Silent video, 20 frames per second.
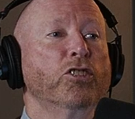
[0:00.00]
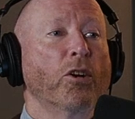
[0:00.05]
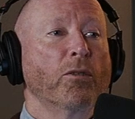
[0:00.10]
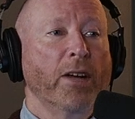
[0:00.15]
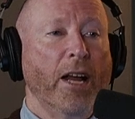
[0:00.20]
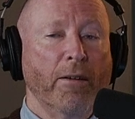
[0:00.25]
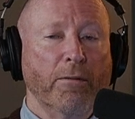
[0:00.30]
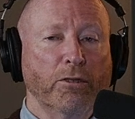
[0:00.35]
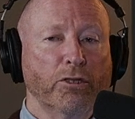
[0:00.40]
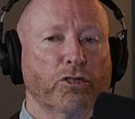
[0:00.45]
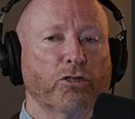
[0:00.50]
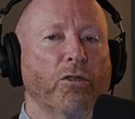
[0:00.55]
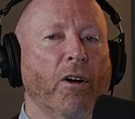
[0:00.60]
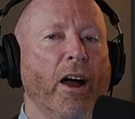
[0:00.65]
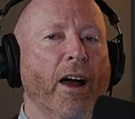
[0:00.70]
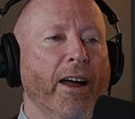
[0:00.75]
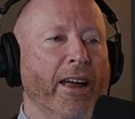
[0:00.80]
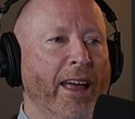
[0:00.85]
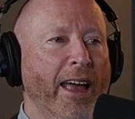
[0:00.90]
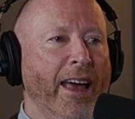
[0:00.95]
don't ever
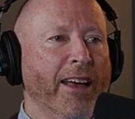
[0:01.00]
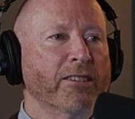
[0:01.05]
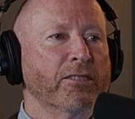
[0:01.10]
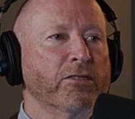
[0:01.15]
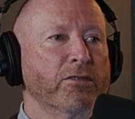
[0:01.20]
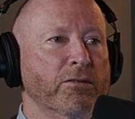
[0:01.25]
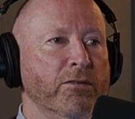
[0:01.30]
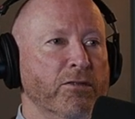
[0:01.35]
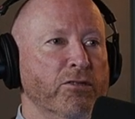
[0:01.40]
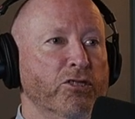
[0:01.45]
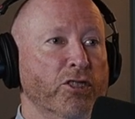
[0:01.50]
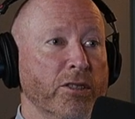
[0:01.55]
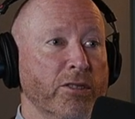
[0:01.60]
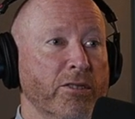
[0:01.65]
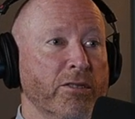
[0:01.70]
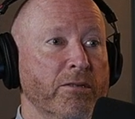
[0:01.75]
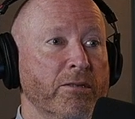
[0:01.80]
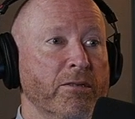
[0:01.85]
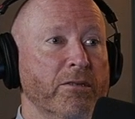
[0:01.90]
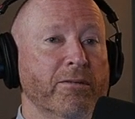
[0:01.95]
try and
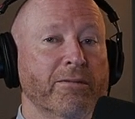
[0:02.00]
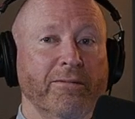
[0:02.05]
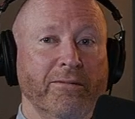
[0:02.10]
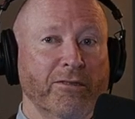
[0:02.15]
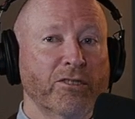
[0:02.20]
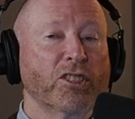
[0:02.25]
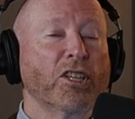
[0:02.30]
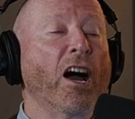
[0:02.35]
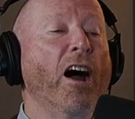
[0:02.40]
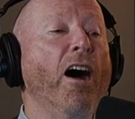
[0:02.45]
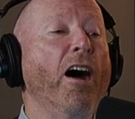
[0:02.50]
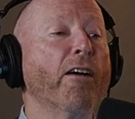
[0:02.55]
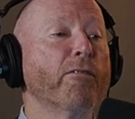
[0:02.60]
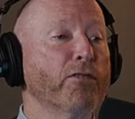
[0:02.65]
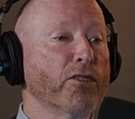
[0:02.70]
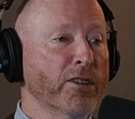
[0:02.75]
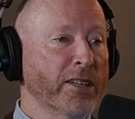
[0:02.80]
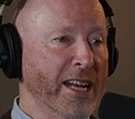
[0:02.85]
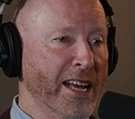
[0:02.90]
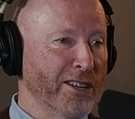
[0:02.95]
just yes.
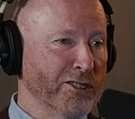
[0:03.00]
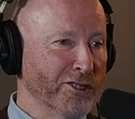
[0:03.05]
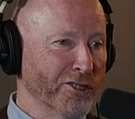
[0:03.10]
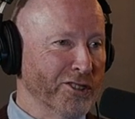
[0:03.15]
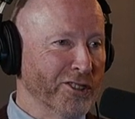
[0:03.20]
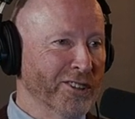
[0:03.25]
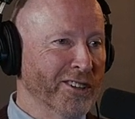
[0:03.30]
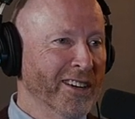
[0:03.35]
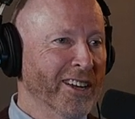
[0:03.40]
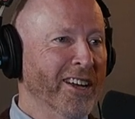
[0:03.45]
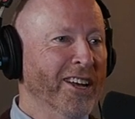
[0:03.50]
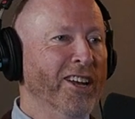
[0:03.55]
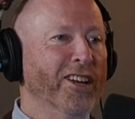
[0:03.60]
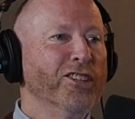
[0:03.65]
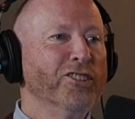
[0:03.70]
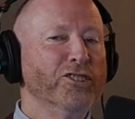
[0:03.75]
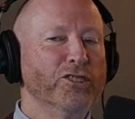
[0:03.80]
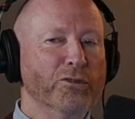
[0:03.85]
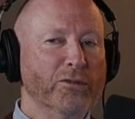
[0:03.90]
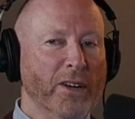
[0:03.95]
cover an answer.
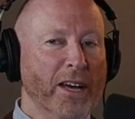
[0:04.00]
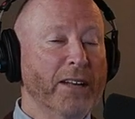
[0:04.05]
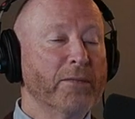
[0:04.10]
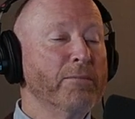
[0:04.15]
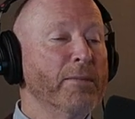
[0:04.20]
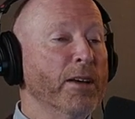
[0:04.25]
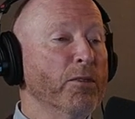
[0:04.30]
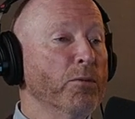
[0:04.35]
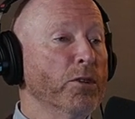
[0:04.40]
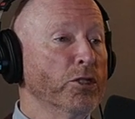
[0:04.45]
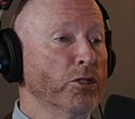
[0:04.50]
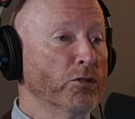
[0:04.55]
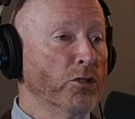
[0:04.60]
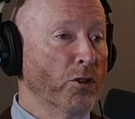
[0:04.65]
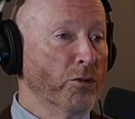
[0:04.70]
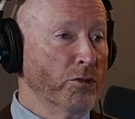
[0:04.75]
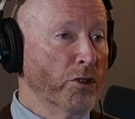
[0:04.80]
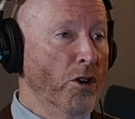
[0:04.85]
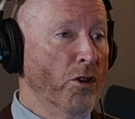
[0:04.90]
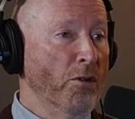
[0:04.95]
No. You admit when you
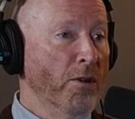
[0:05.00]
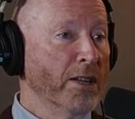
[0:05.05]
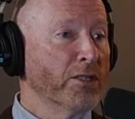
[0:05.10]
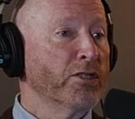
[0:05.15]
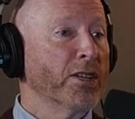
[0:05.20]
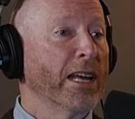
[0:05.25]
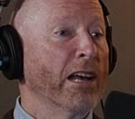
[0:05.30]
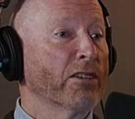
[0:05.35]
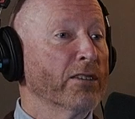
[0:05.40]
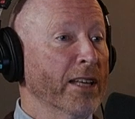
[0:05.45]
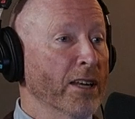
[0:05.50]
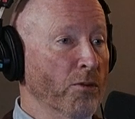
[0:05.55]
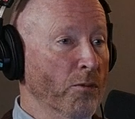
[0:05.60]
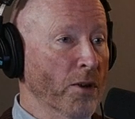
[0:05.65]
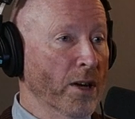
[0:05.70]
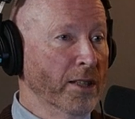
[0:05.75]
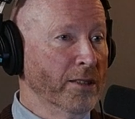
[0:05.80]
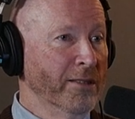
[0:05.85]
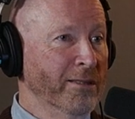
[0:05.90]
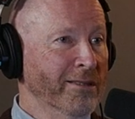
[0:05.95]
don't know and say, sure. I'll get
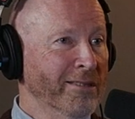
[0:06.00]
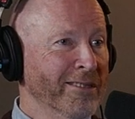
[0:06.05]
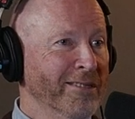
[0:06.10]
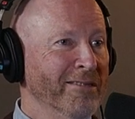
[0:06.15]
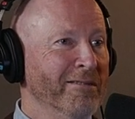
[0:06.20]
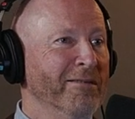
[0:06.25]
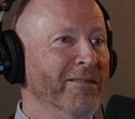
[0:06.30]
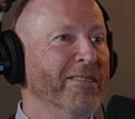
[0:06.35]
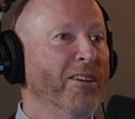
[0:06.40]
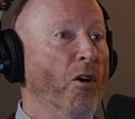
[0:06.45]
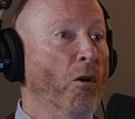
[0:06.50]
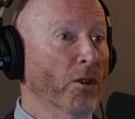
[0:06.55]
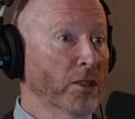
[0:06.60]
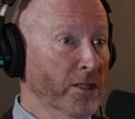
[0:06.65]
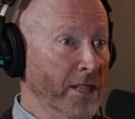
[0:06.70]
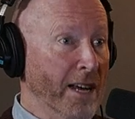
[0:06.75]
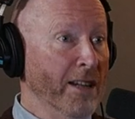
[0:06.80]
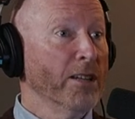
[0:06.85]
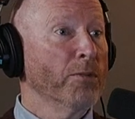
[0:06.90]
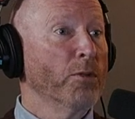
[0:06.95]
one. Yeah. Or
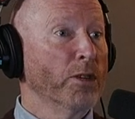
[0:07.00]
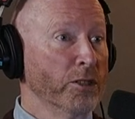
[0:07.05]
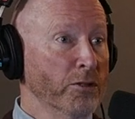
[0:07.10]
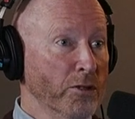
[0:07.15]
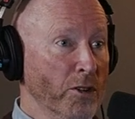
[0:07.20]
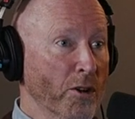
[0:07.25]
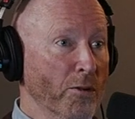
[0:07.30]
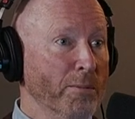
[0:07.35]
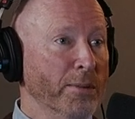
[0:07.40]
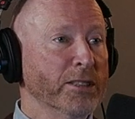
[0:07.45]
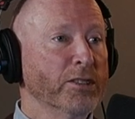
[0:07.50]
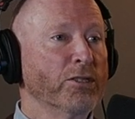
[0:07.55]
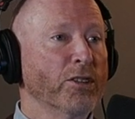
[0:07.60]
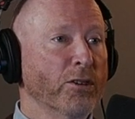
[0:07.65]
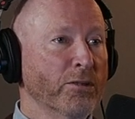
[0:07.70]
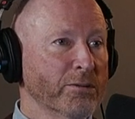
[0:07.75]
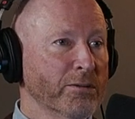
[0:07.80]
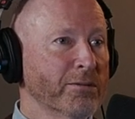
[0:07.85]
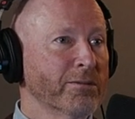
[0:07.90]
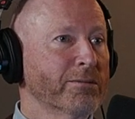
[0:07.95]
tell him what you know, but
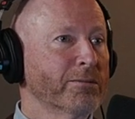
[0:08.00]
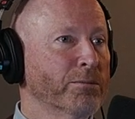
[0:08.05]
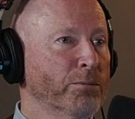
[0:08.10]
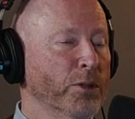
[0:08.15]
don't well,